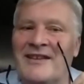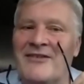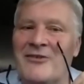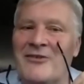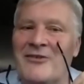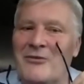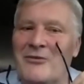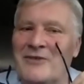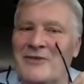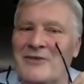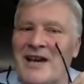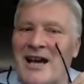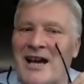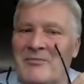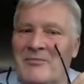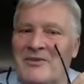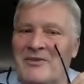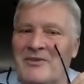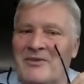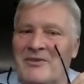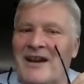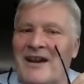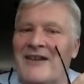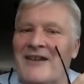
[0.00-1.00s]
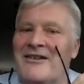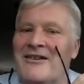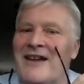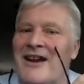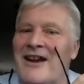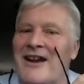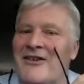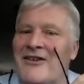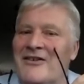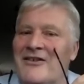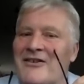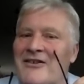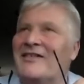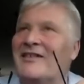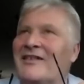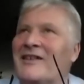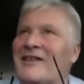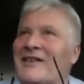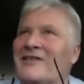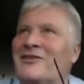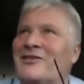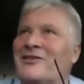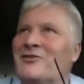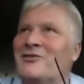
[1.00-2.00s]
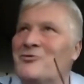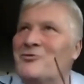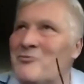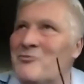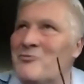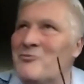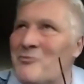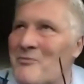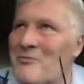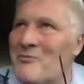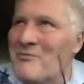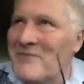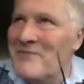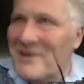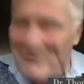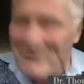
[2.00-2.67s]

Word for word: So I see grown-ups are learning things too,